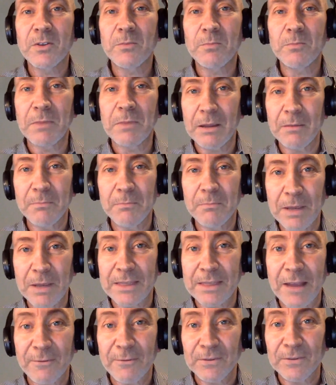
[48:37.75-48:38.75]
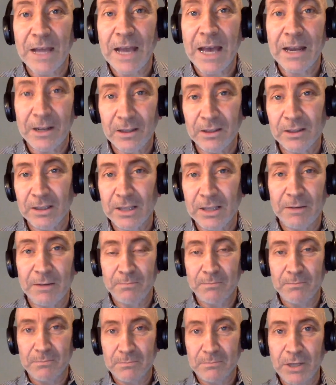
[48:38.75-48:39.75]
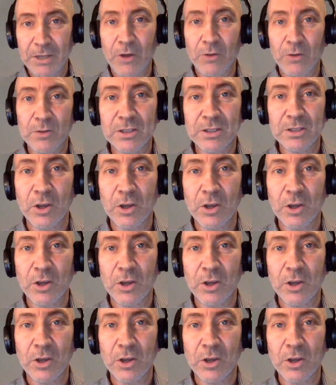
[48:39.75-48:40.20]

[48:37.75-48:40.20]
make that flat and let, you know,